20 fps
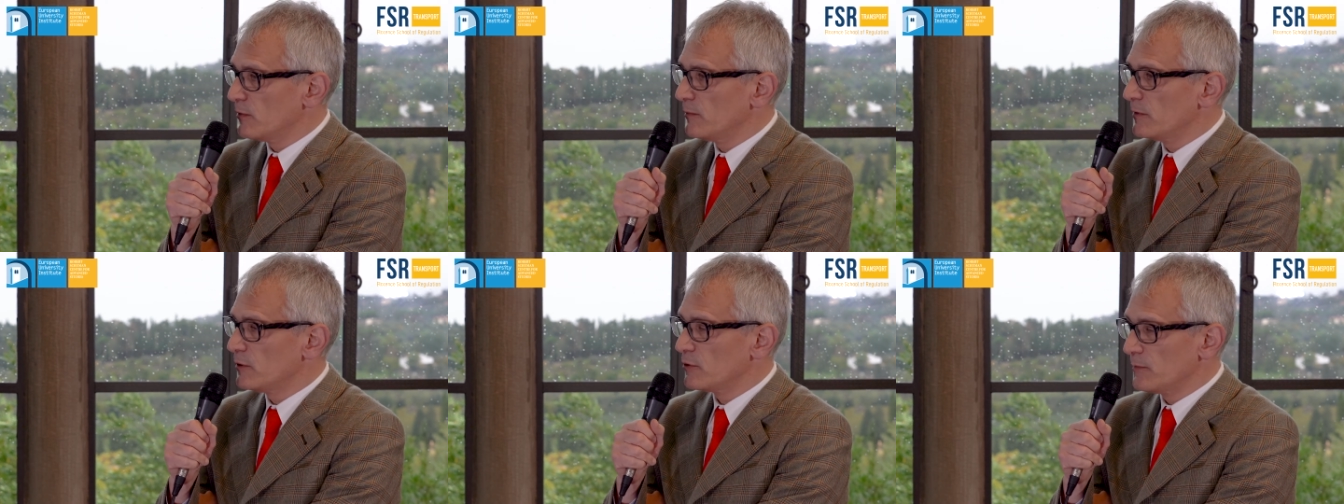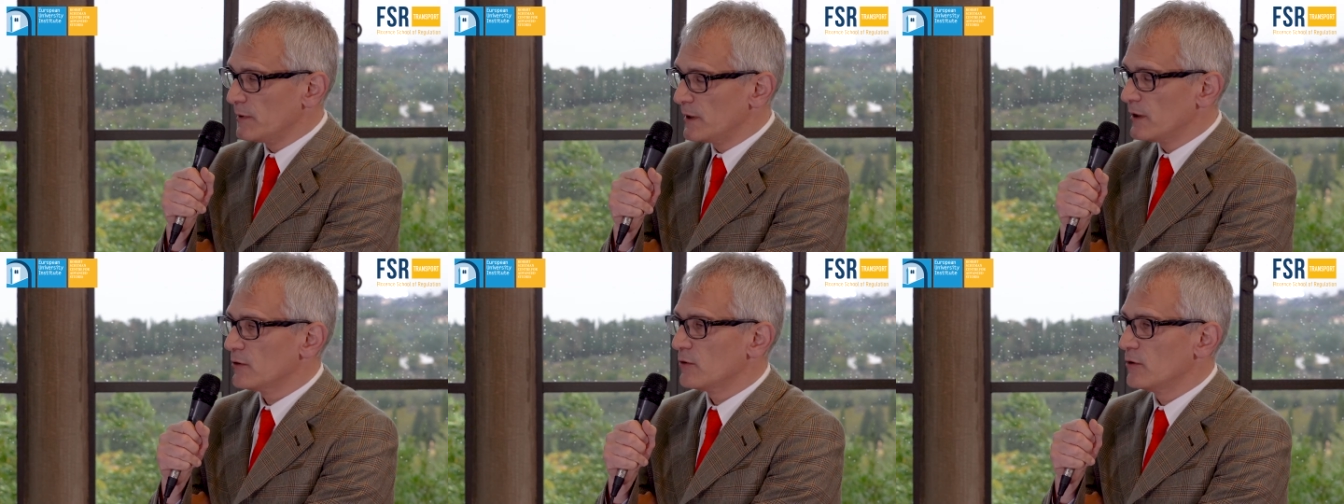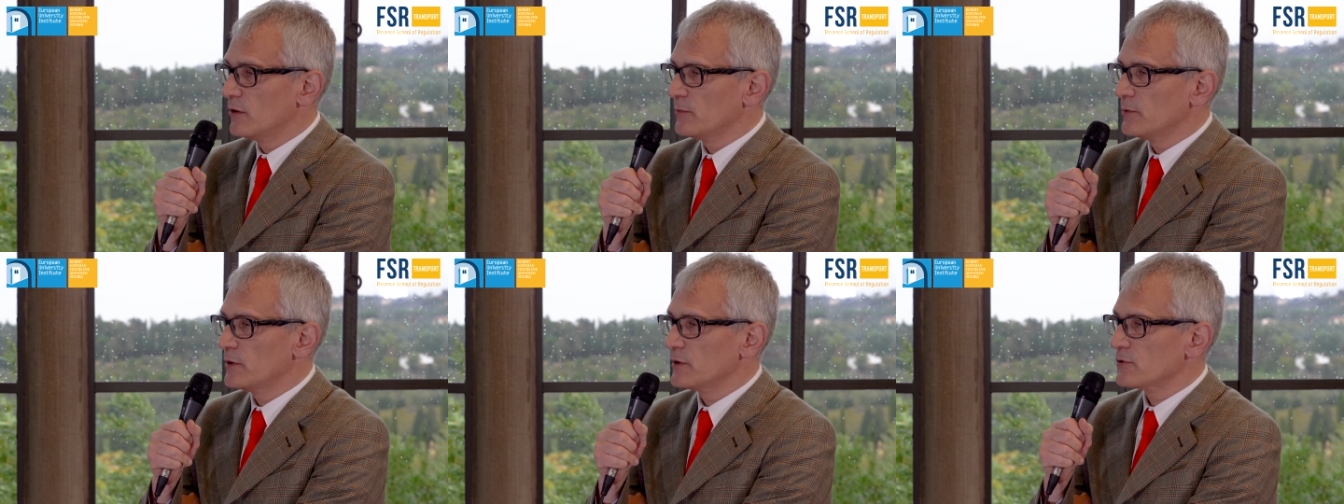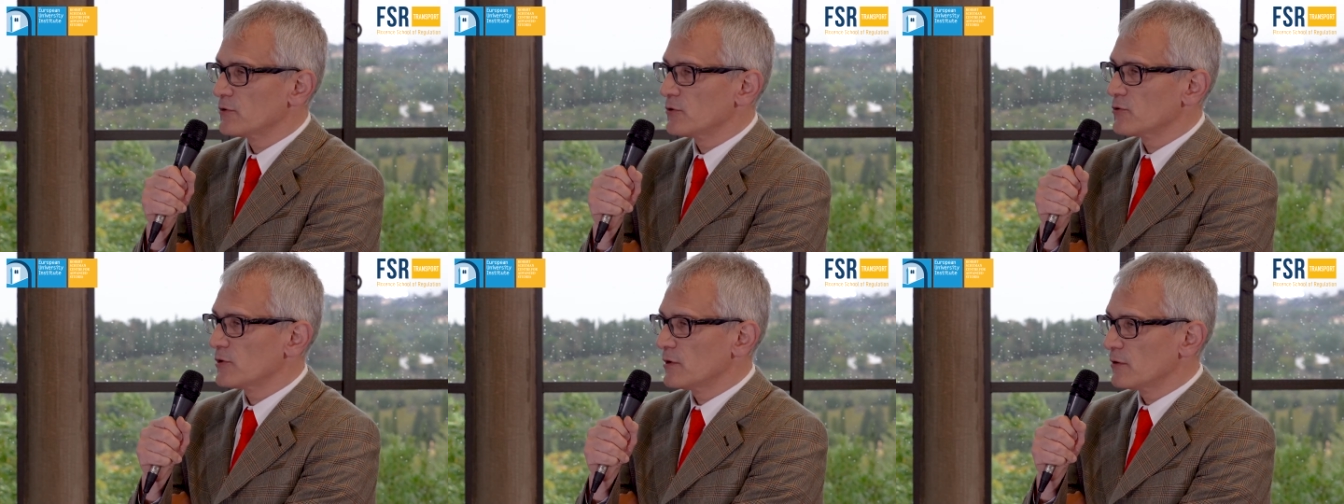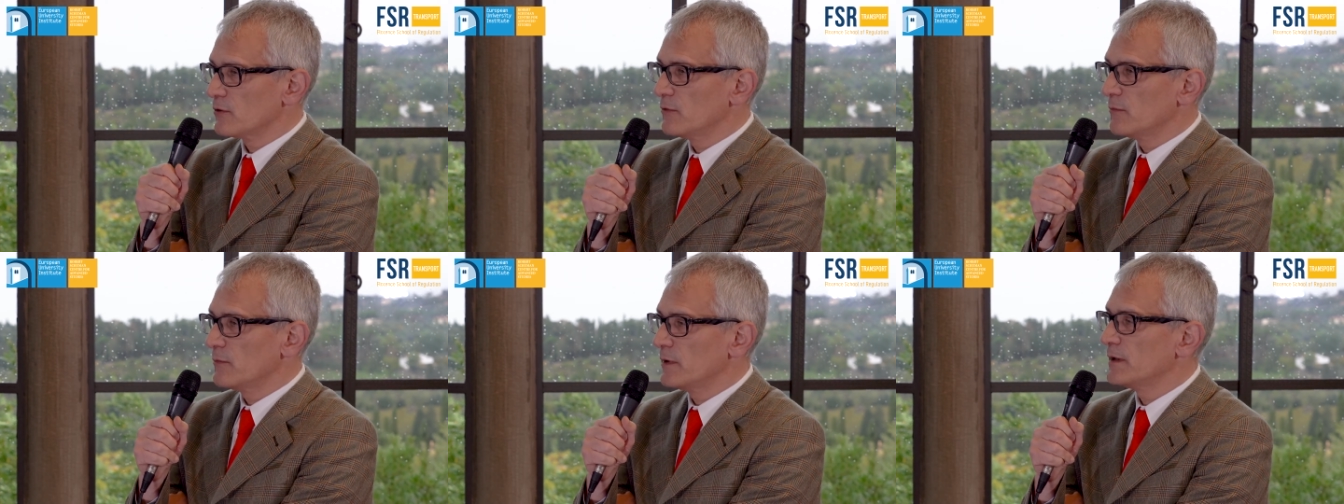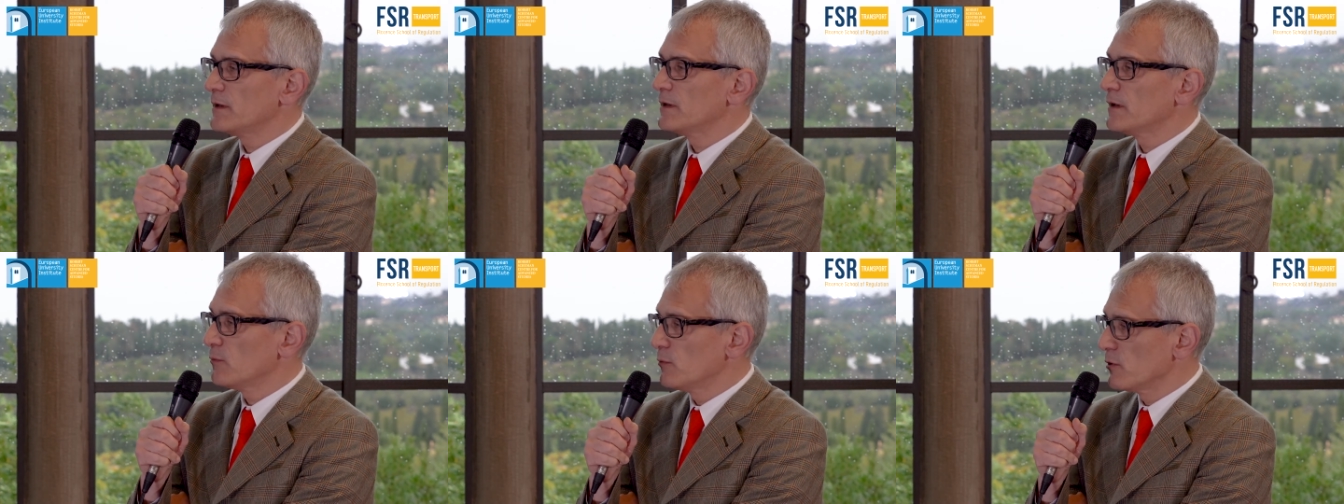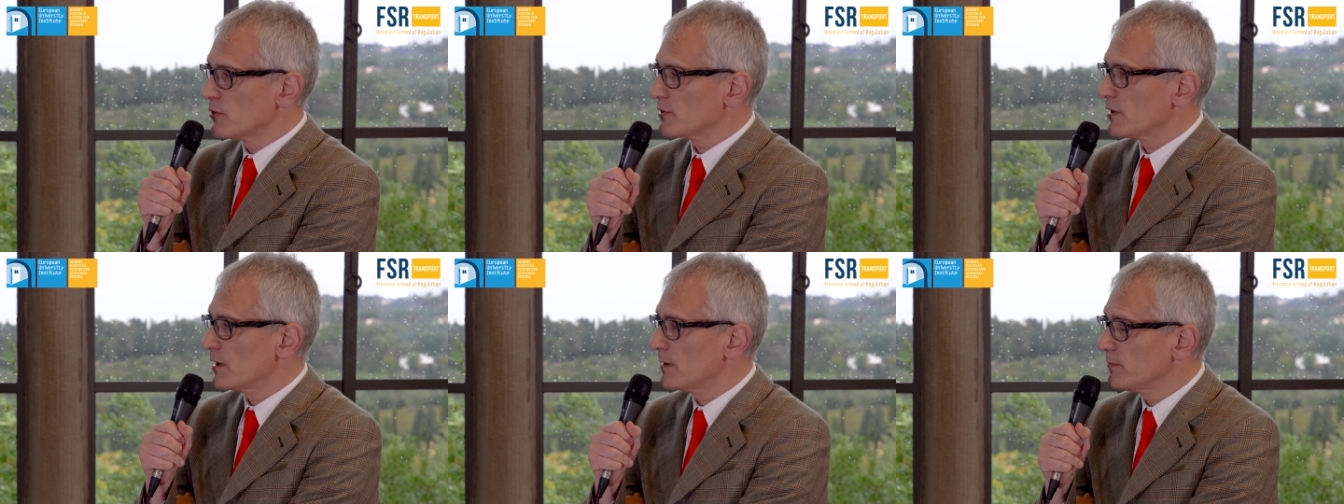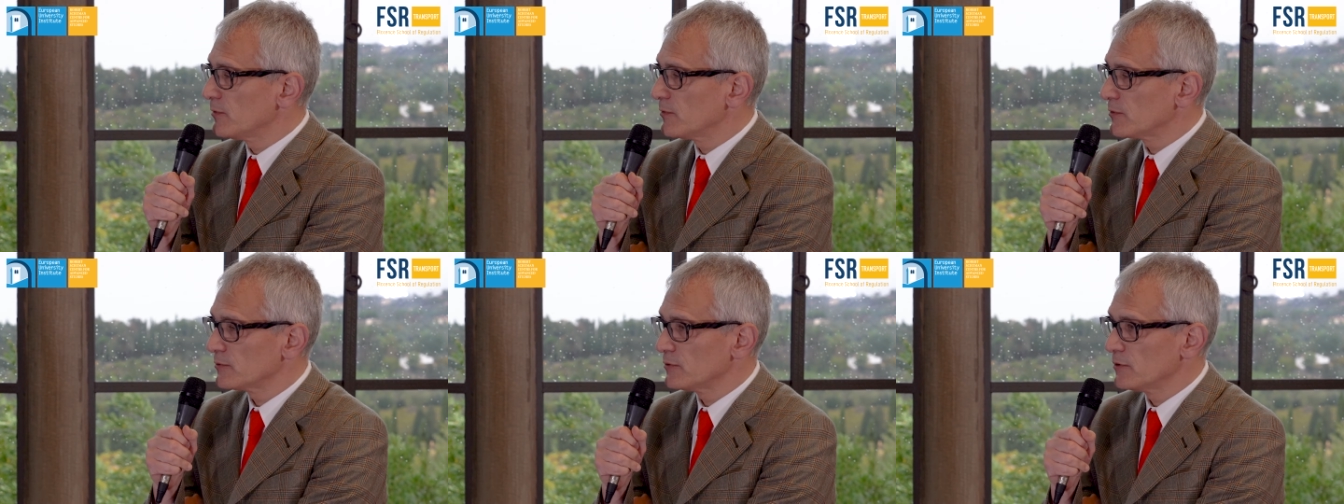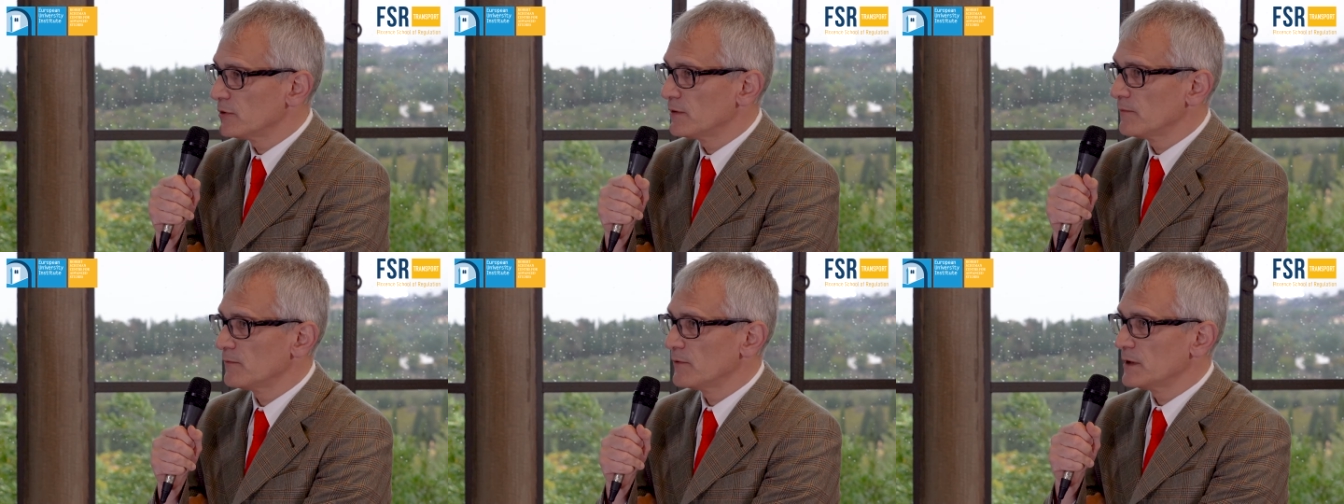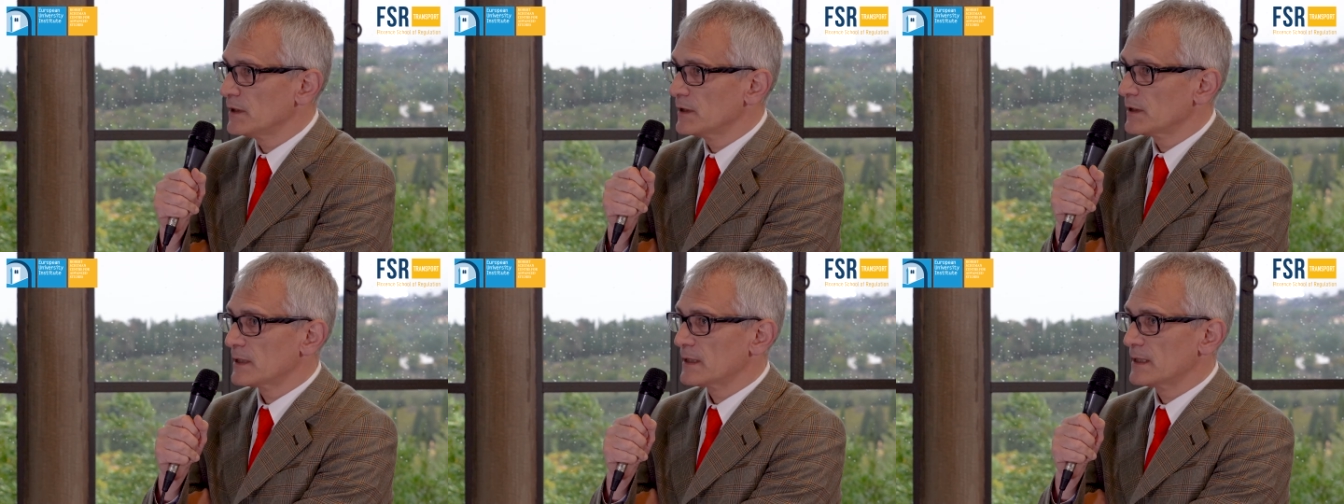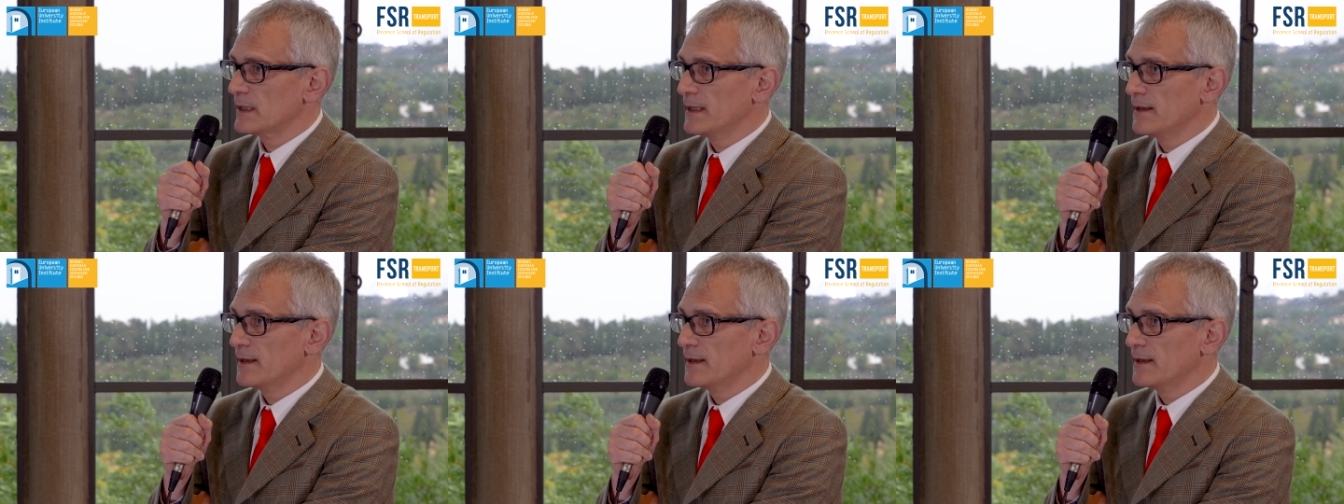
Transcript: European Economic and Social Committee. I was rapporteur on this,